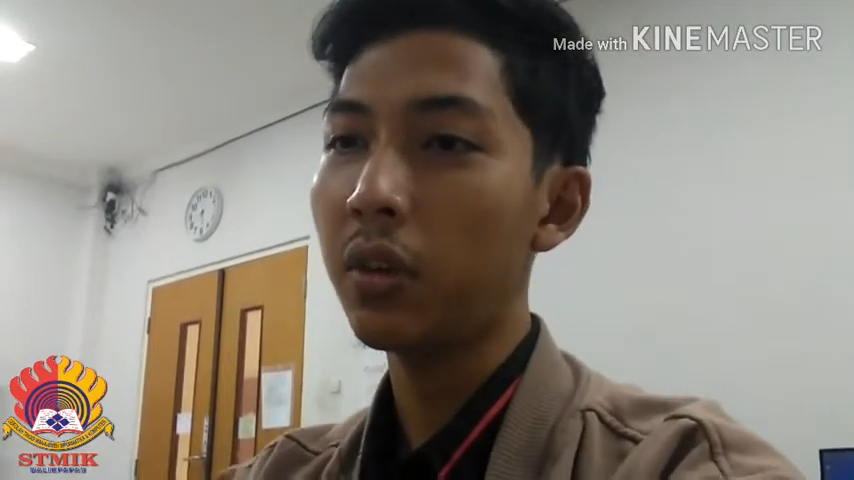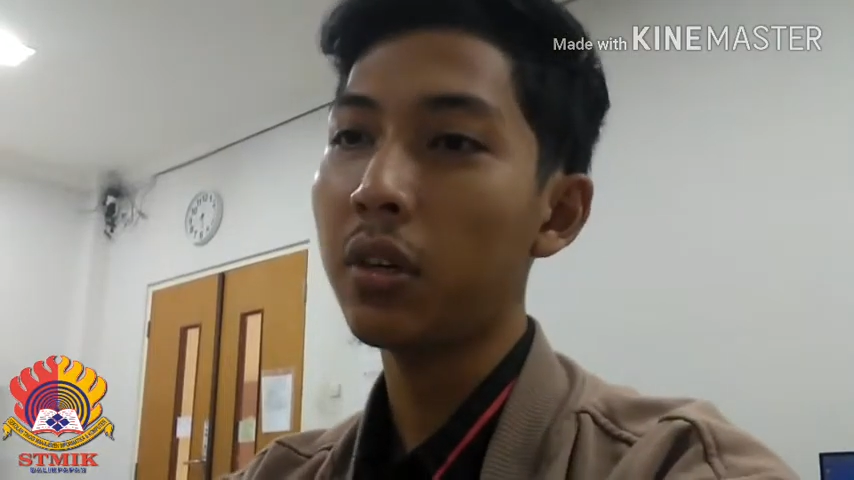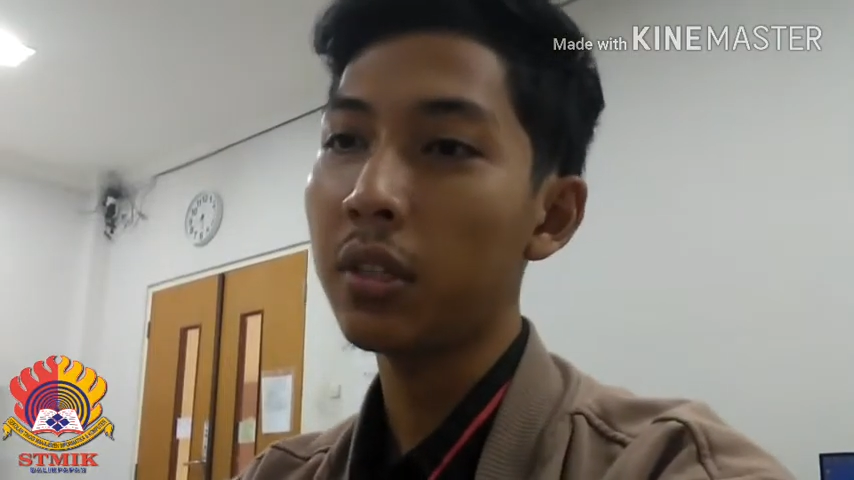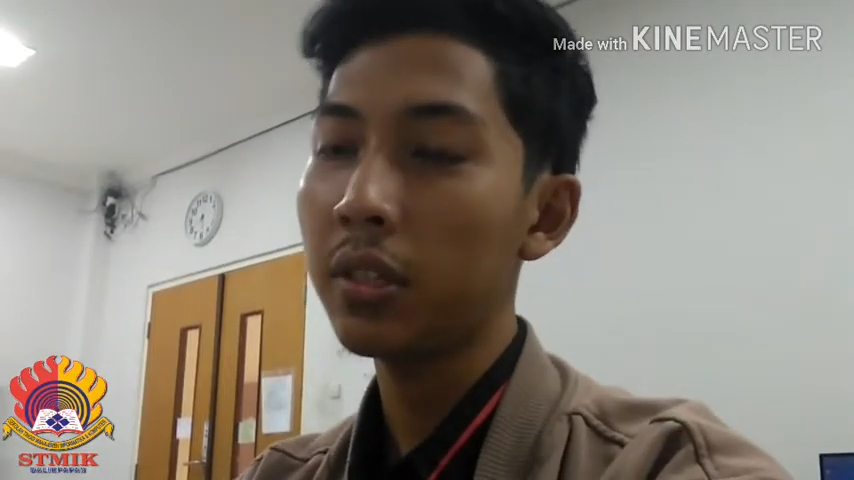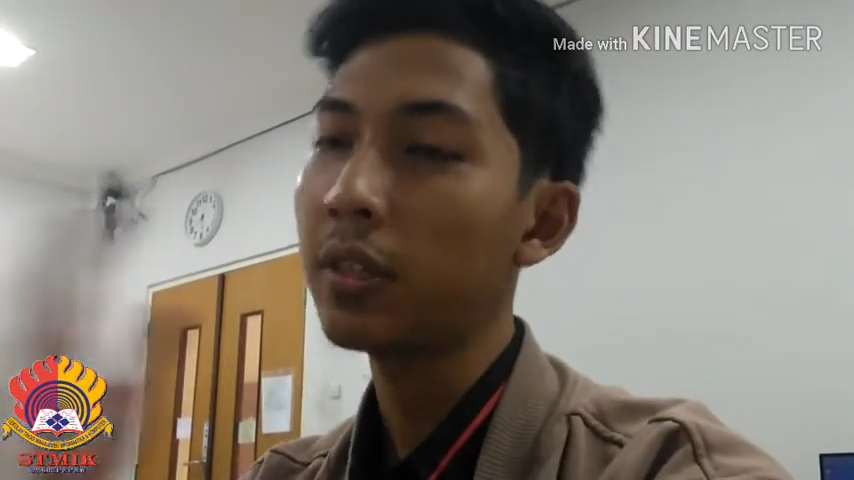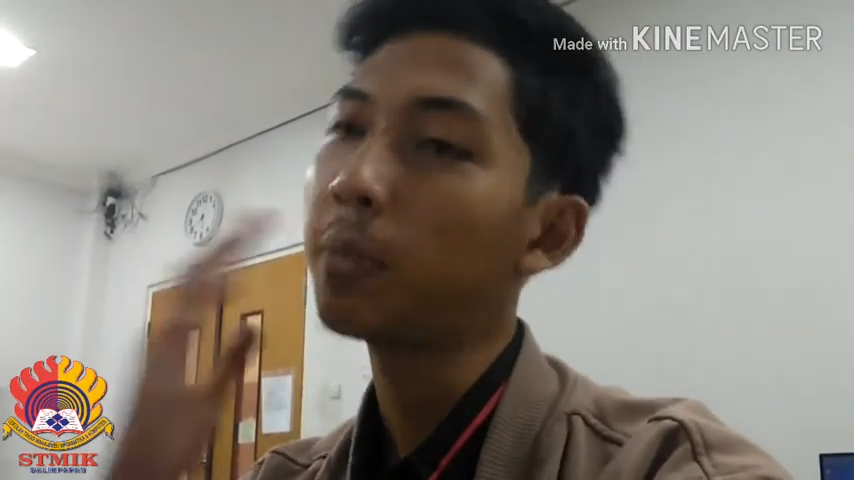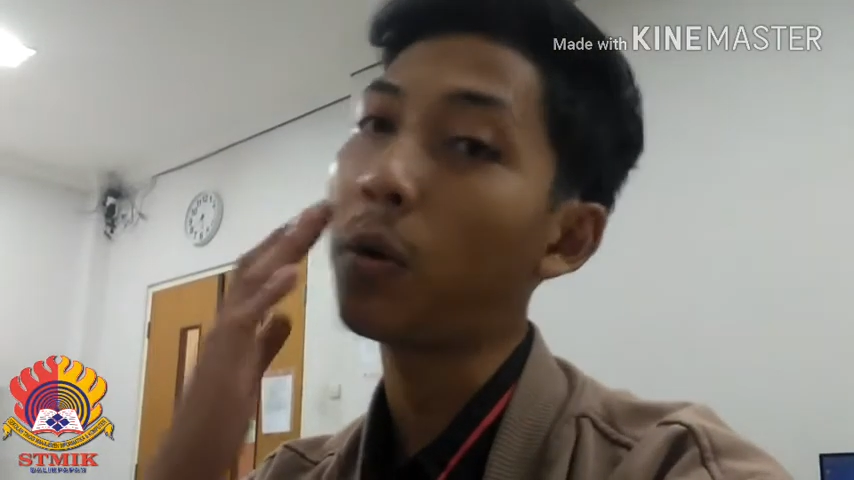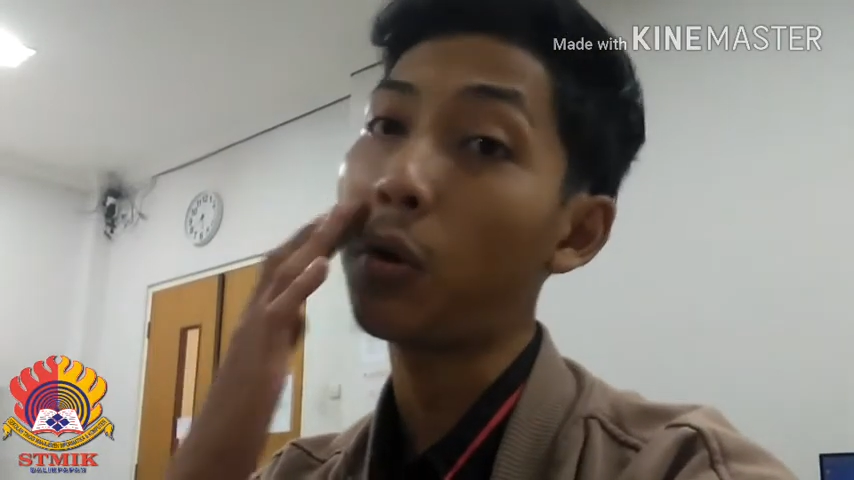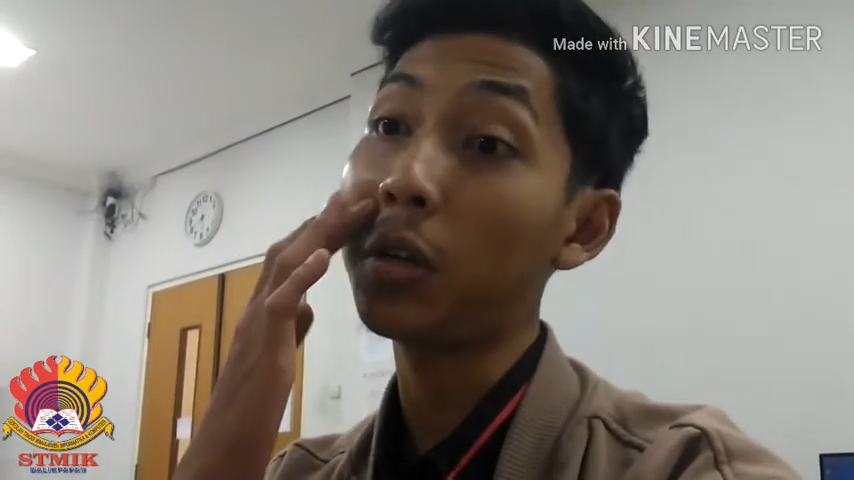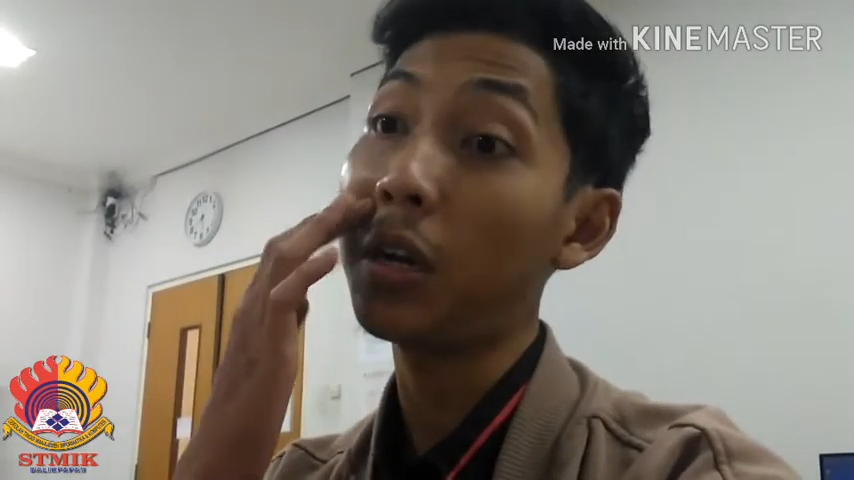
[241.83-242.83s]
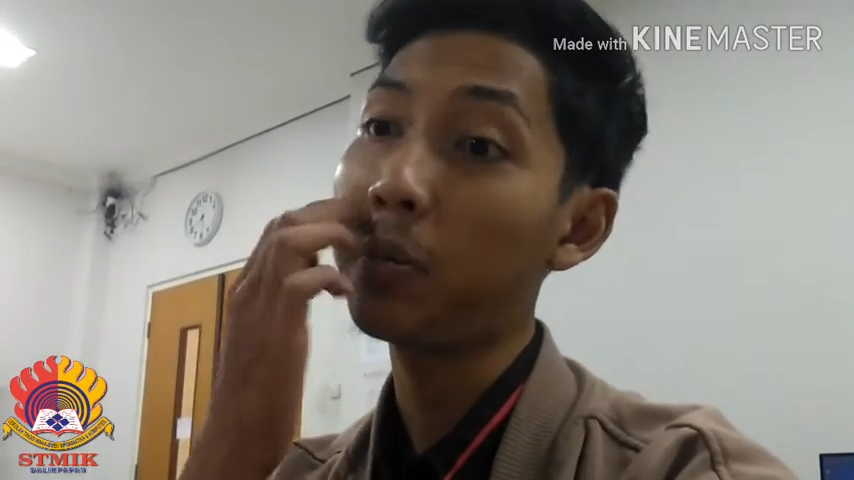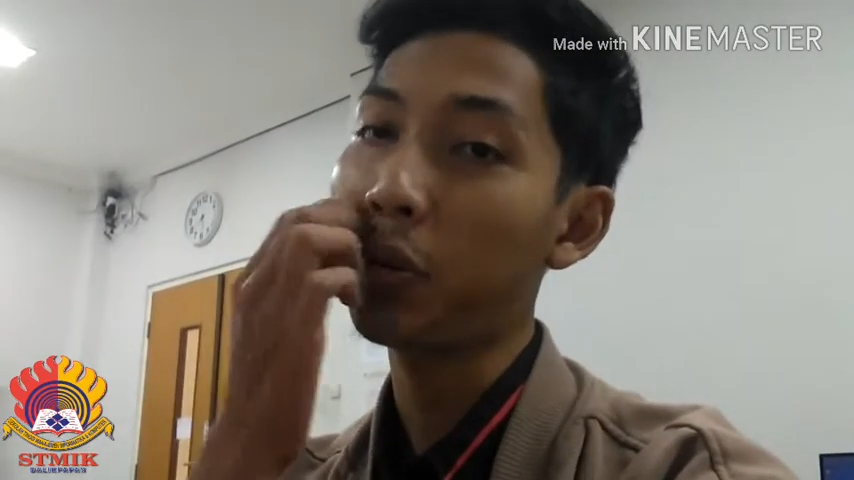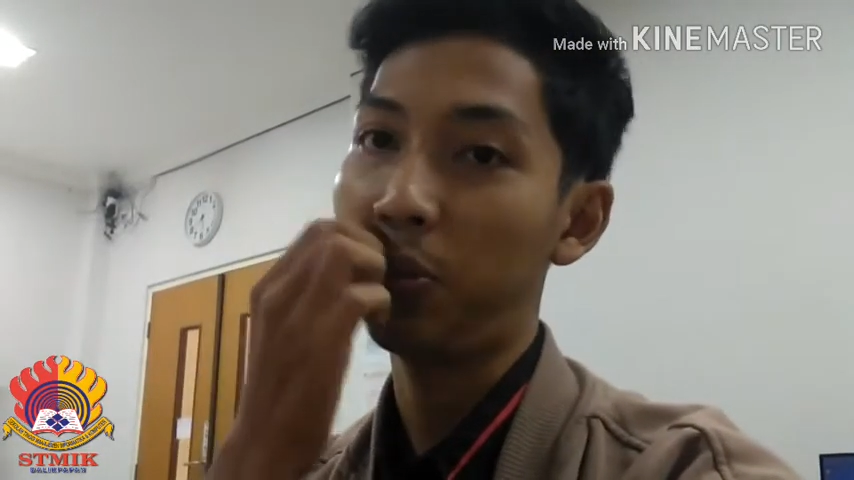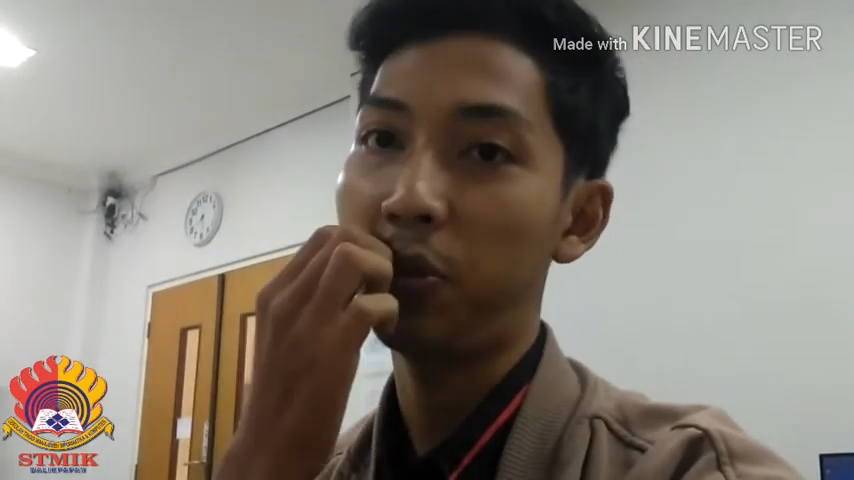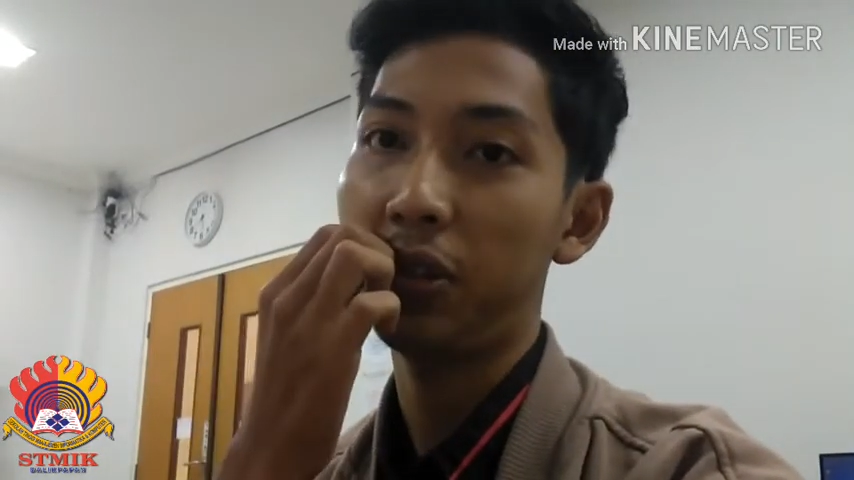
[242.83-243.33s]
stored
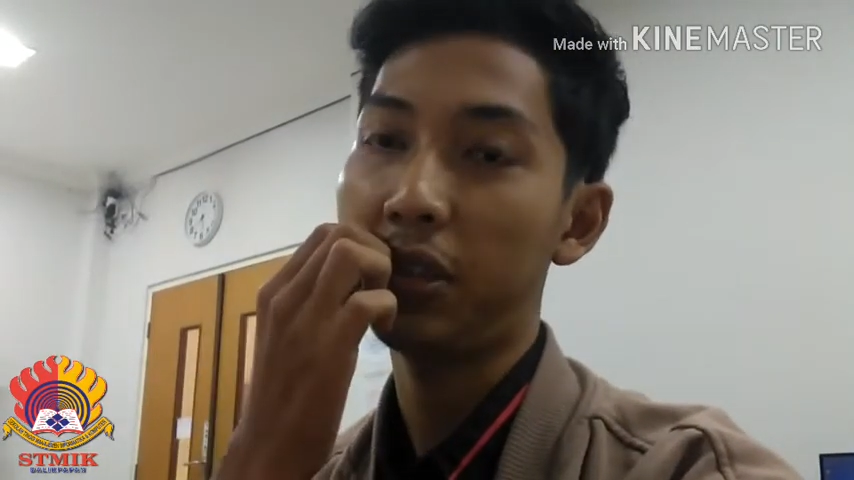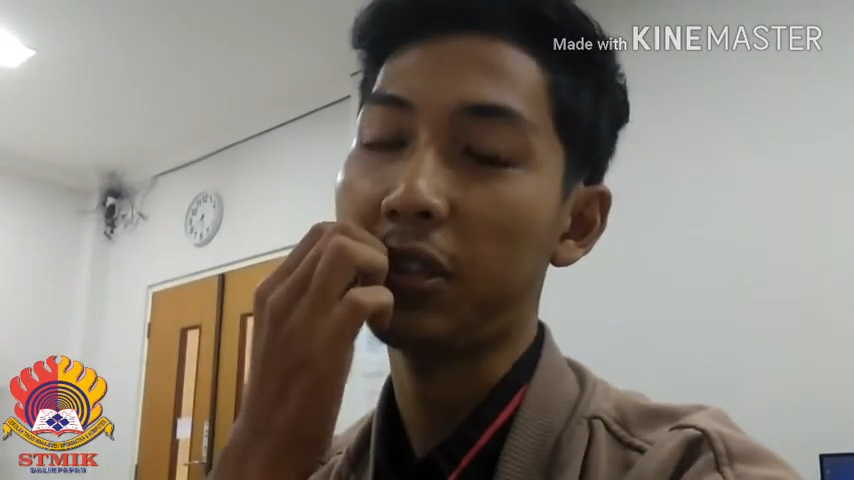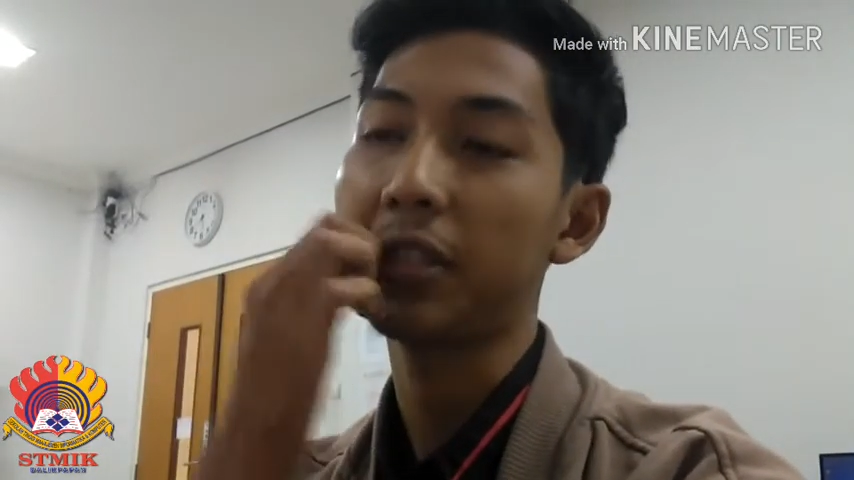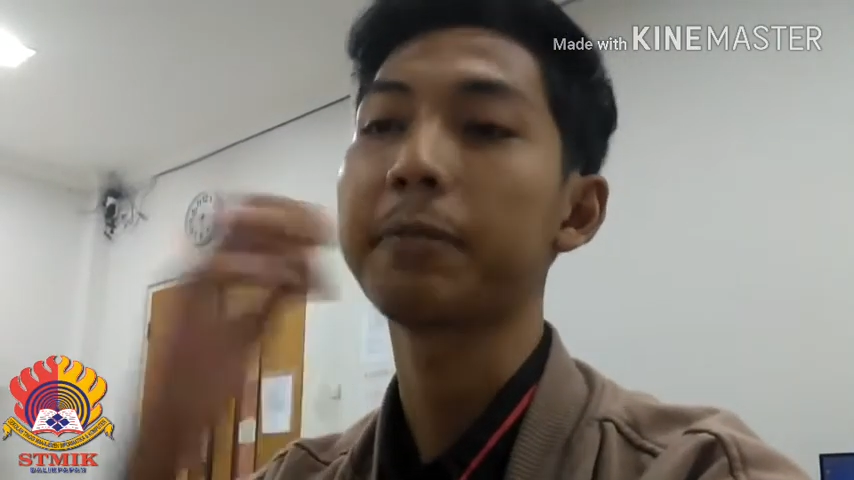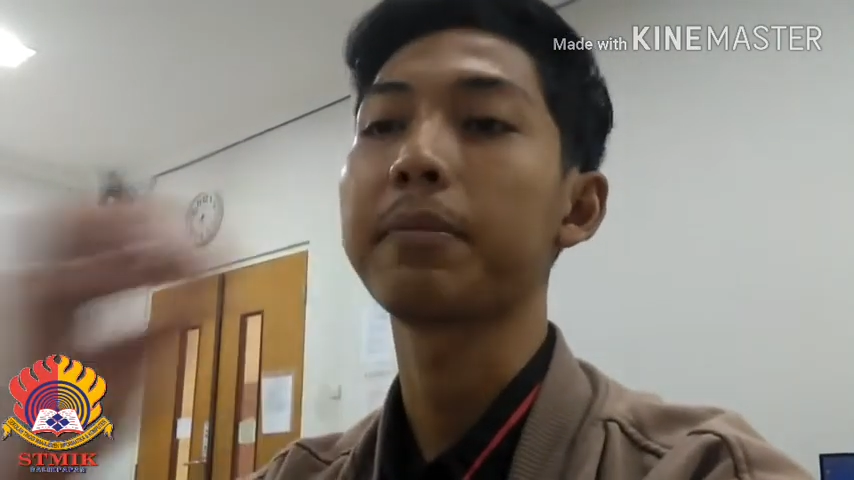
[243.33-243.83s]
program computer.